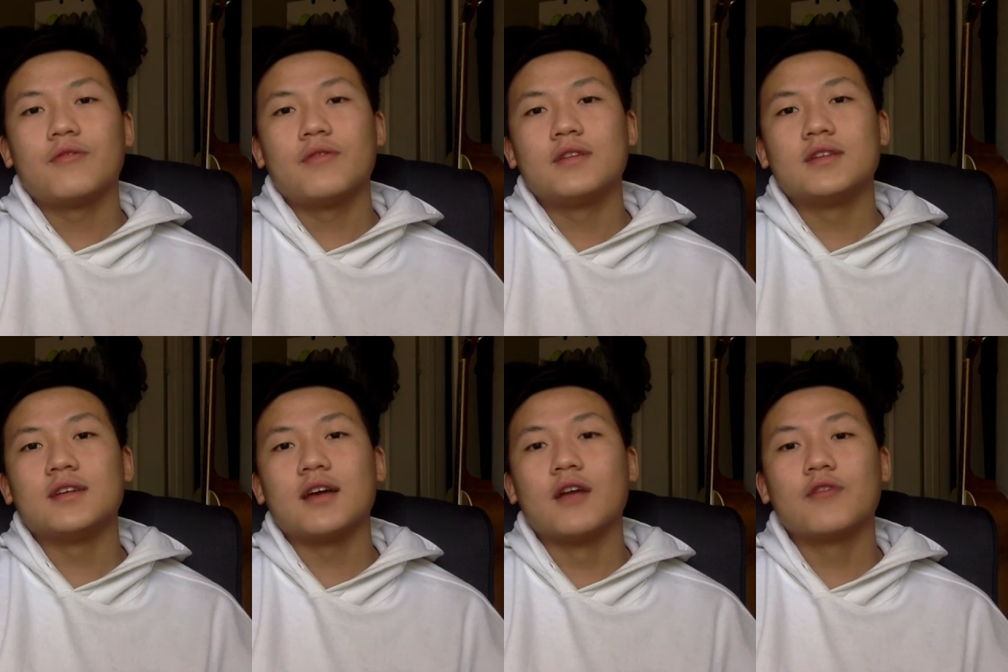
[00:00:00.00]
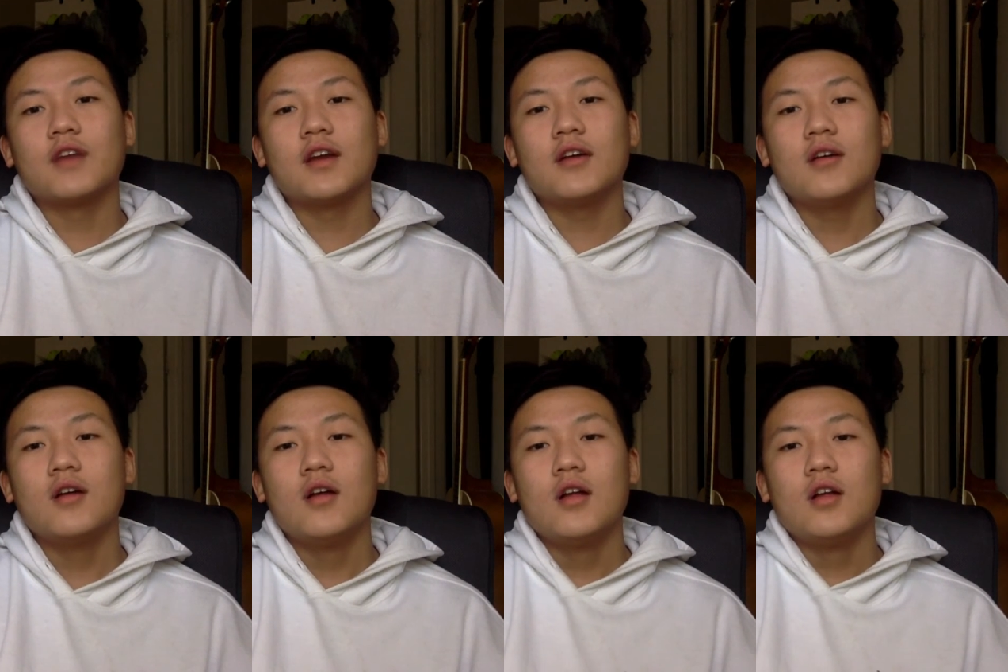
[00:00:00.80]
into healthcare
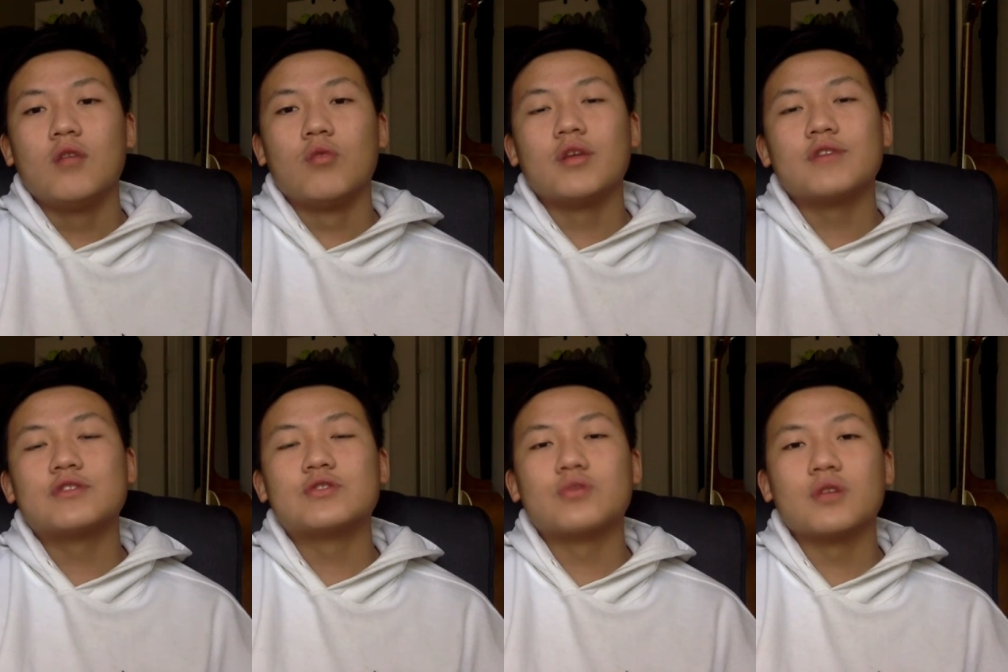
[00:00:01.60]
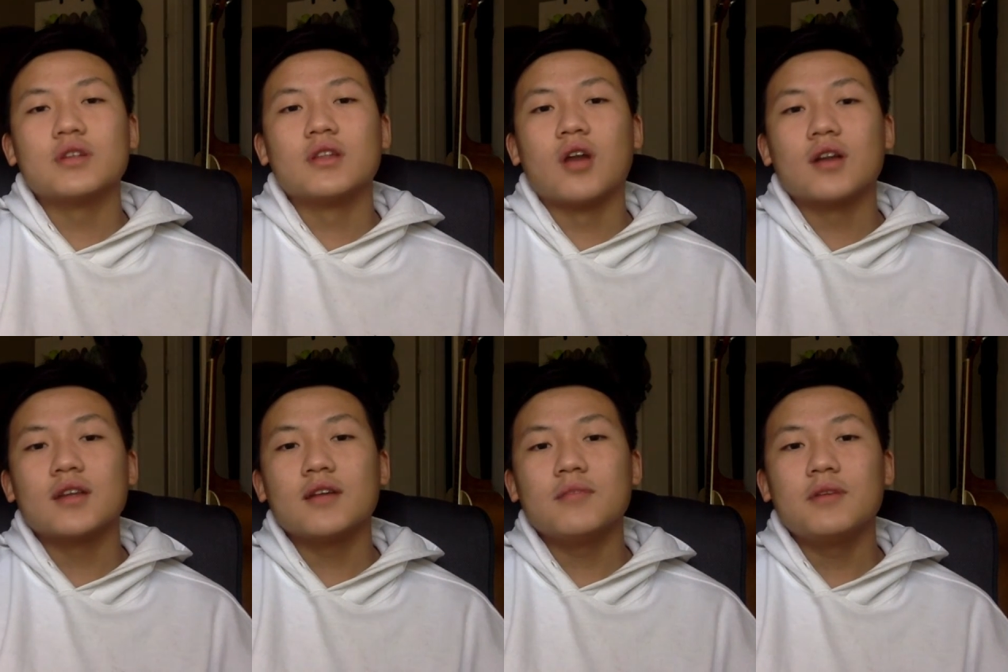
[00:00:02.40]
would have shortened
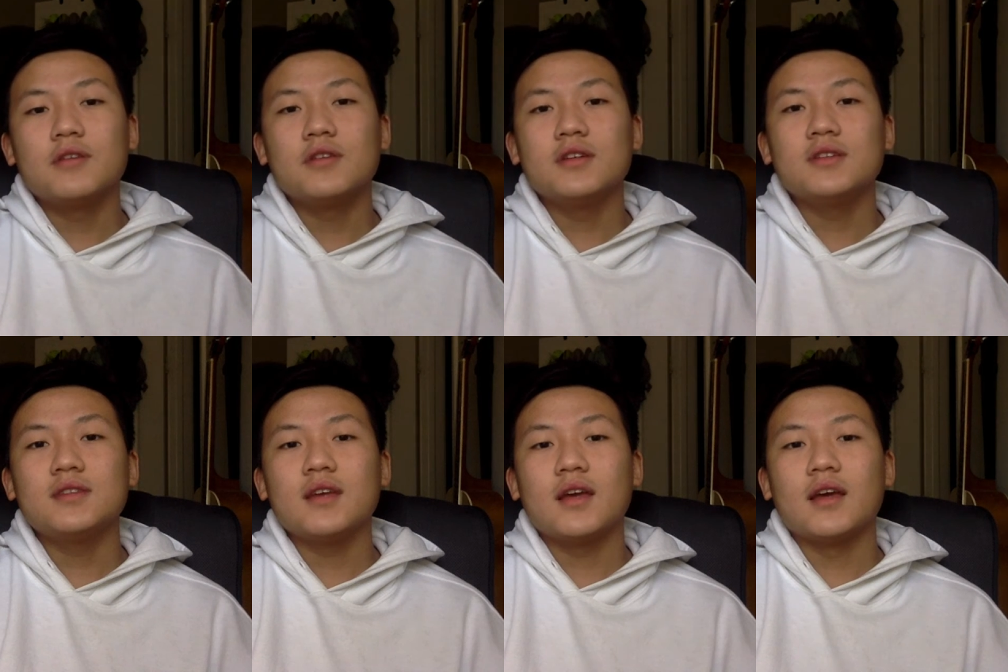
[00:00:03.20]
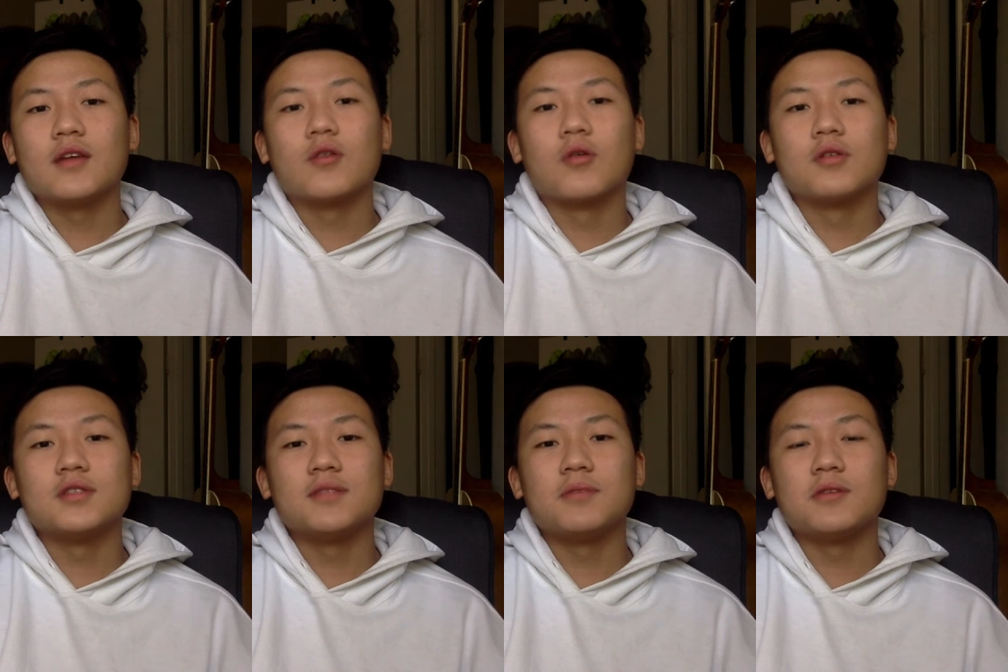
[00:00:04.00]
lockdown periods and
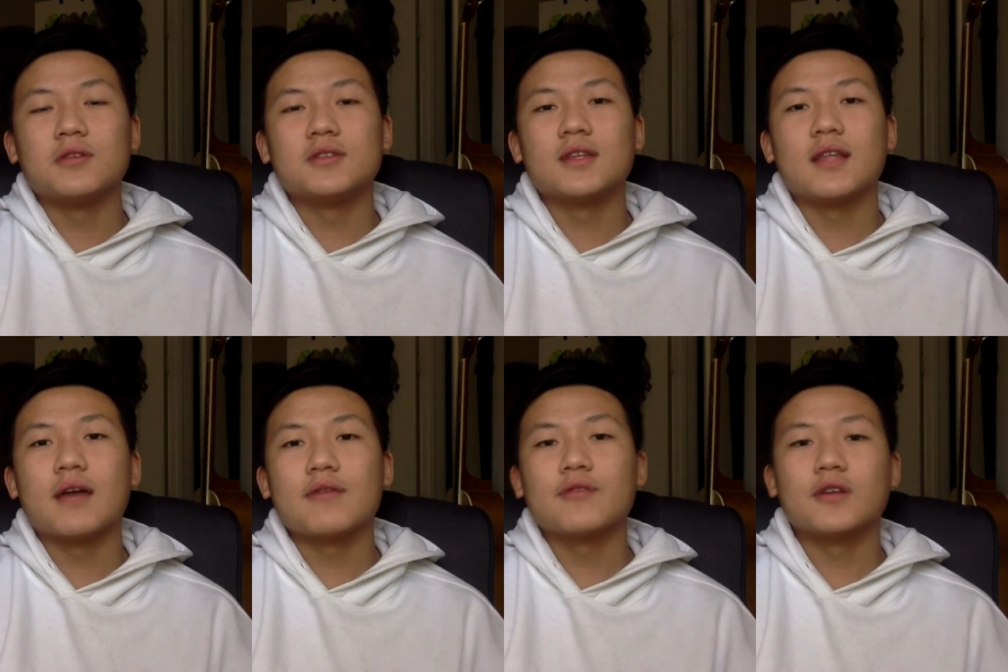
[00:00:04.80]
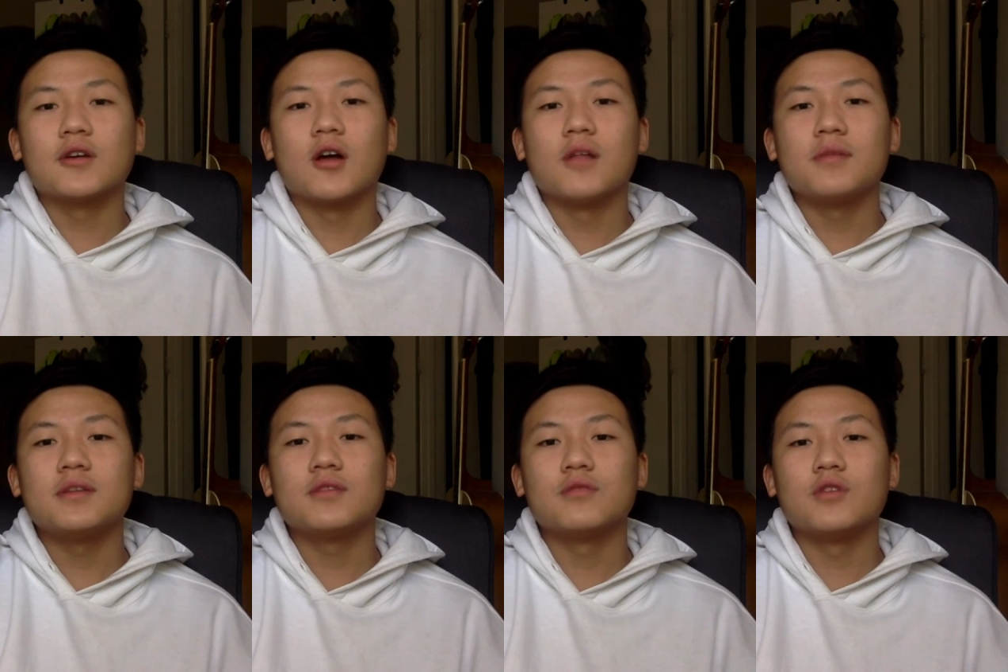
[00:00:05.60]
quarantine periods, allowing for the economy
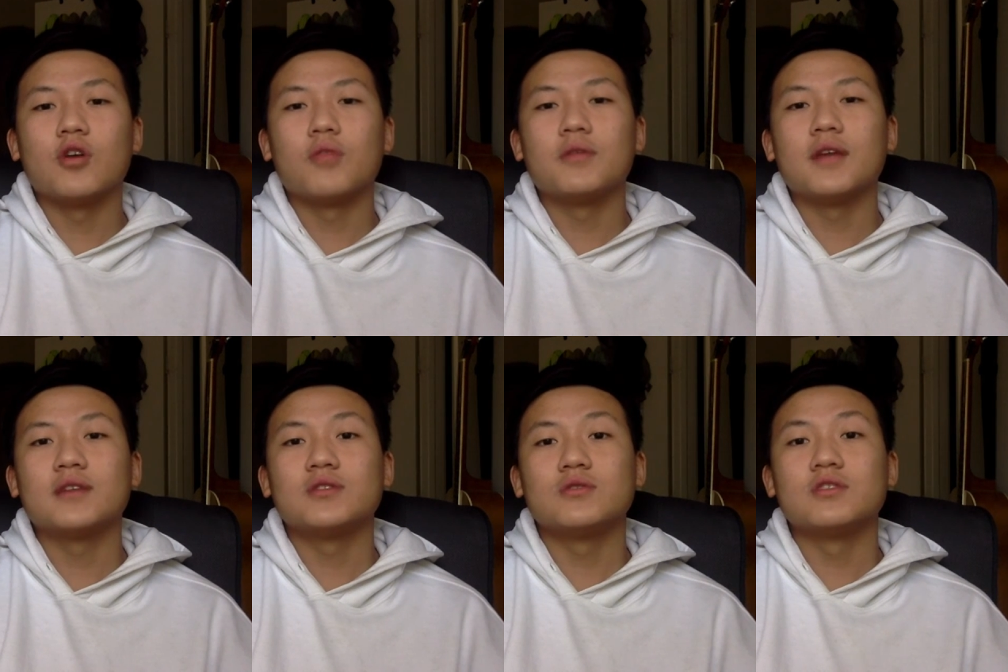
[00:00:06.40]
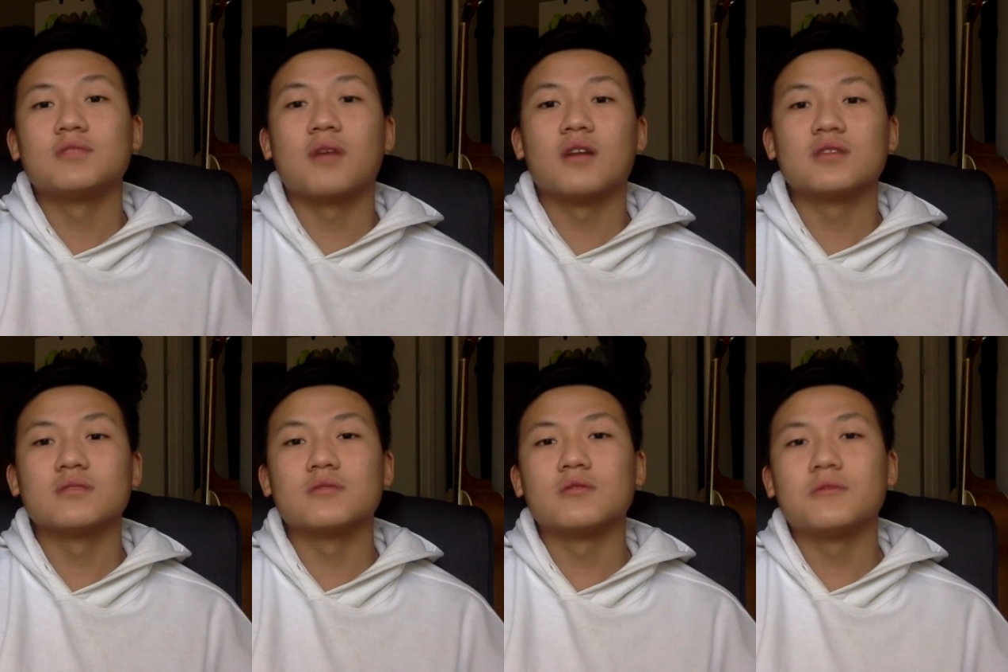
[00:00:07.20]
to reopen as soon as
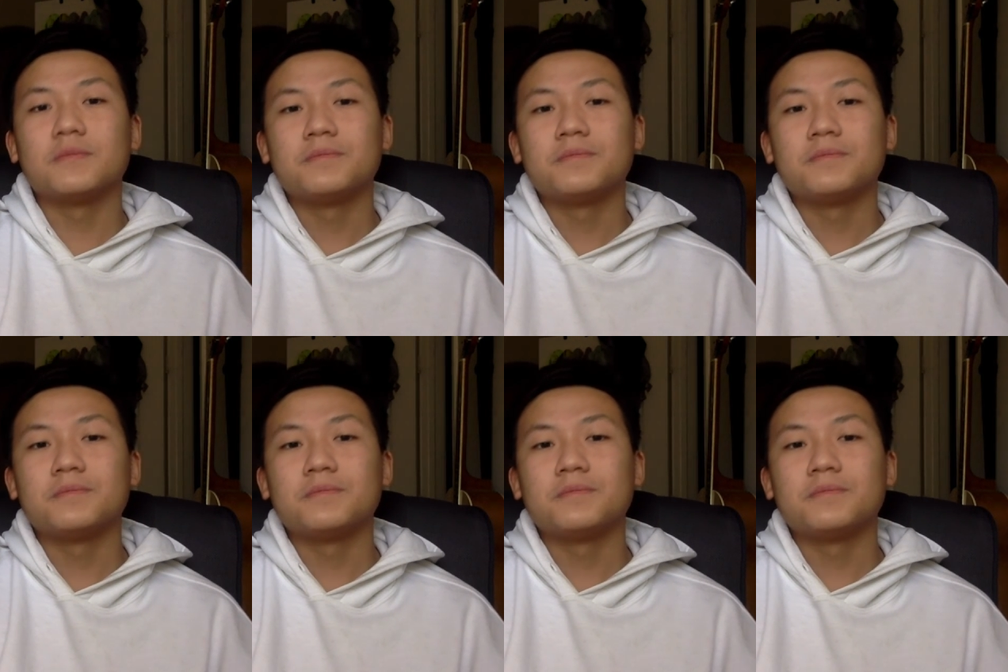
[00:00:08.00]
possible.